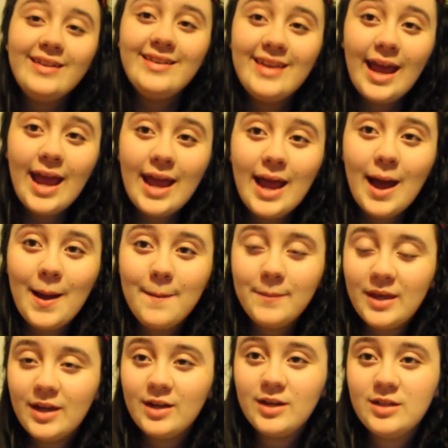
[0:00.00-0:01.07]
Today
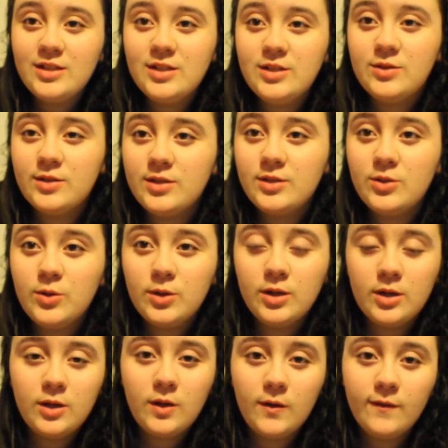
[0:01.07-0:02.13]
I'm here to do a
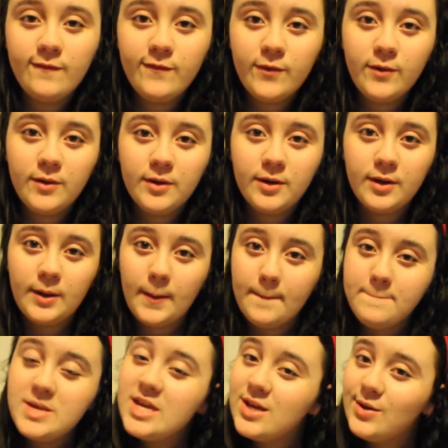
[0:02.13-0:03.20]
tutorial for
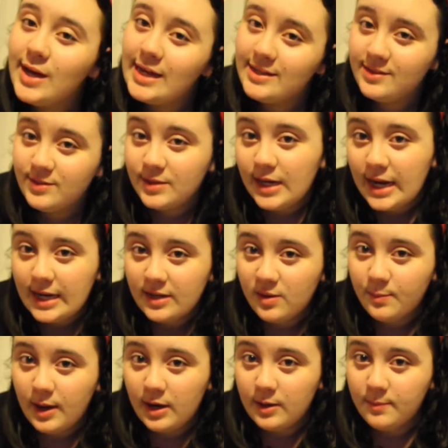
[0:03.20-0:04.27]
Miku Hatsune
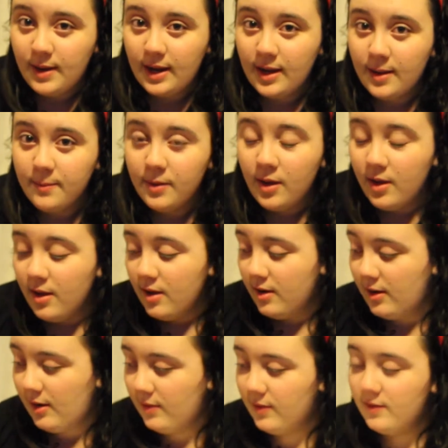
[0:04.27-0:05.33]
inspired makeup.
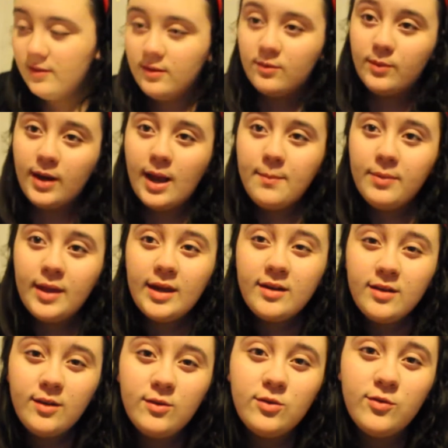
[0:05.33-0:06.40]
Now this is what I
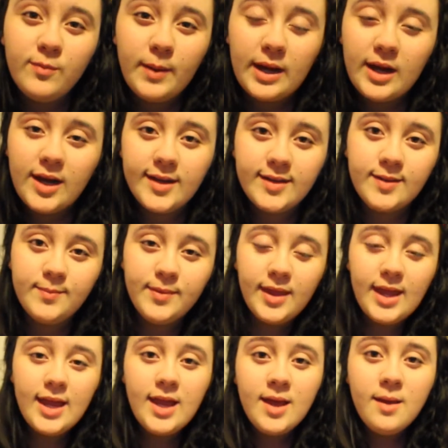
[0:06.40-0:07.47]
plan to use for my
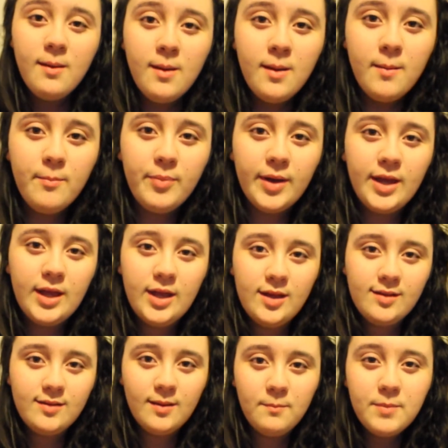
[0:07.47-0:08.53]
cosplay,
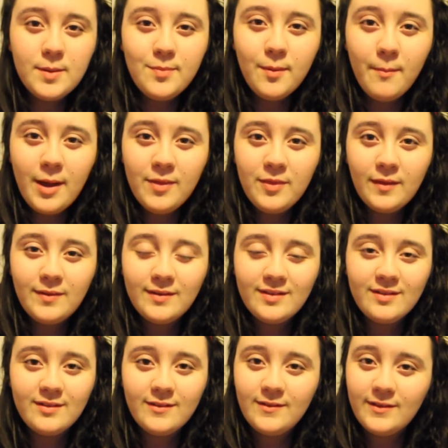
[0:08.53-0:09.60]
but some people might think
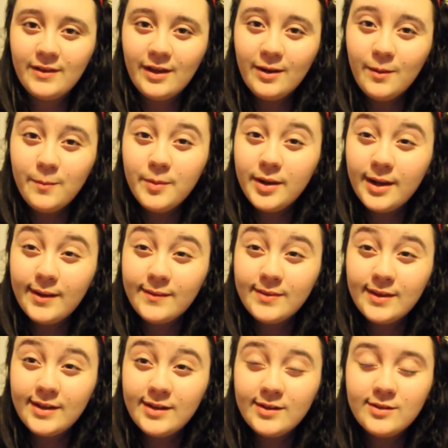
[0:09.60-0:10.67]
this is a little bit
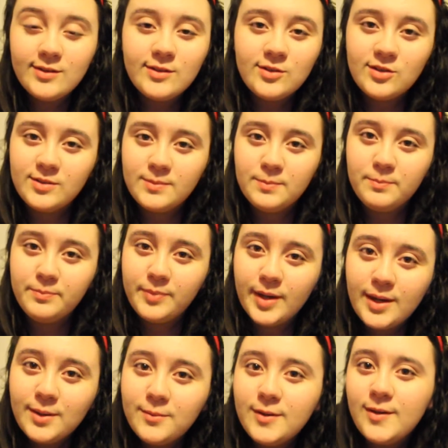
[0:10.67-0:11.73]
out there, so just
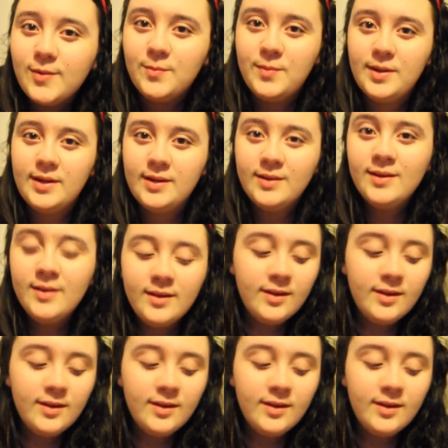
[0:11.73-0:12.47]
bear with me.